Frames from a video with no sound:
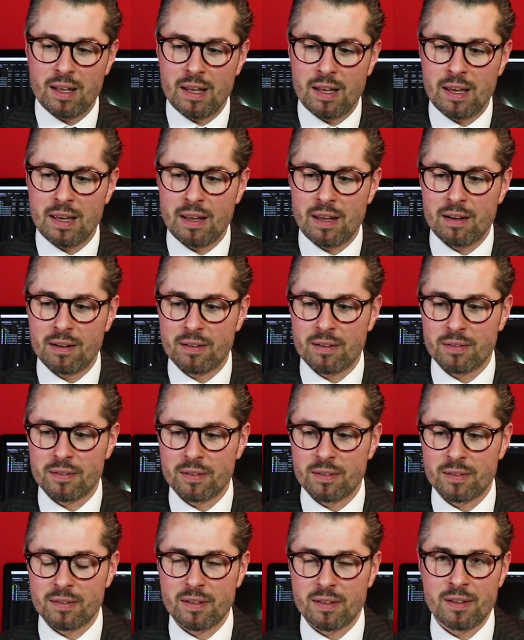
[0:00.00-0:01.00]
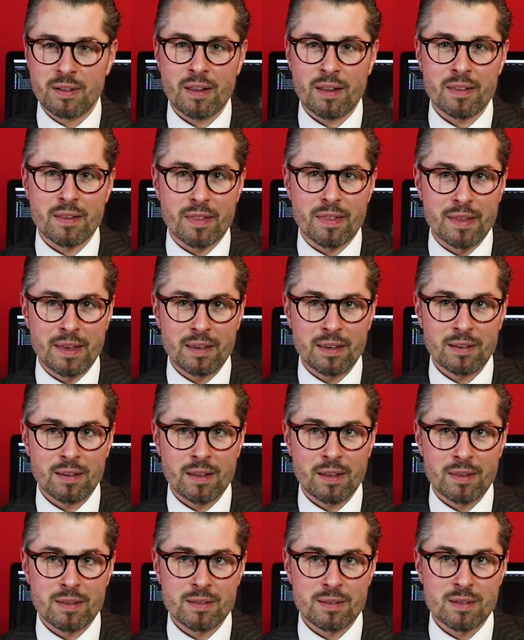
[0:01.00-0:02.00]
and another thing,
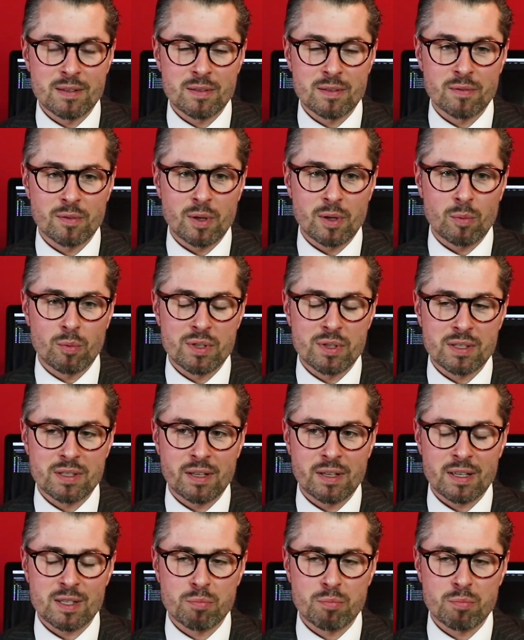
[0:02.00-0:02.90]
and this is, I would say,